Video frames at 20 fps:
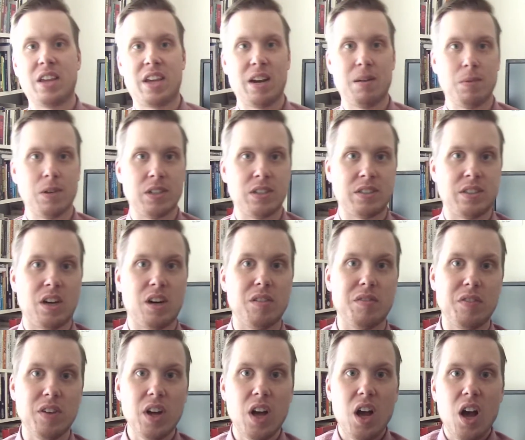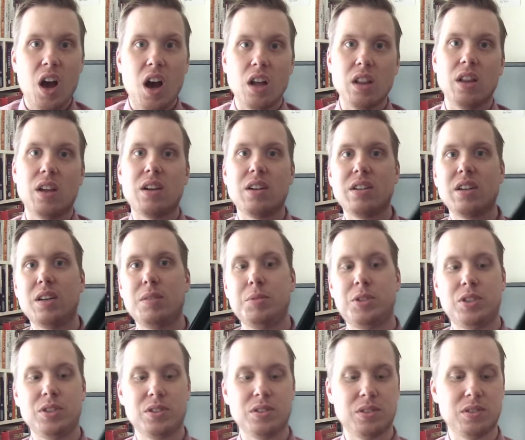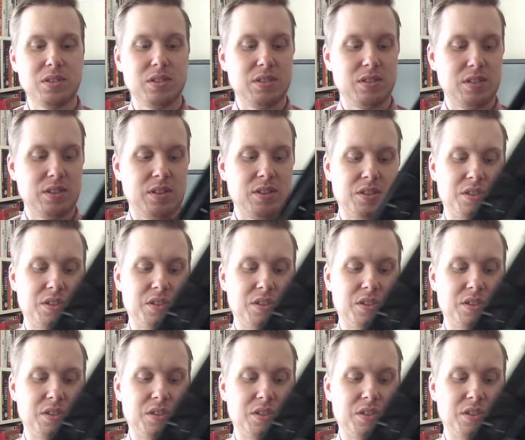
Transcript: camera itself. A lot of times you'll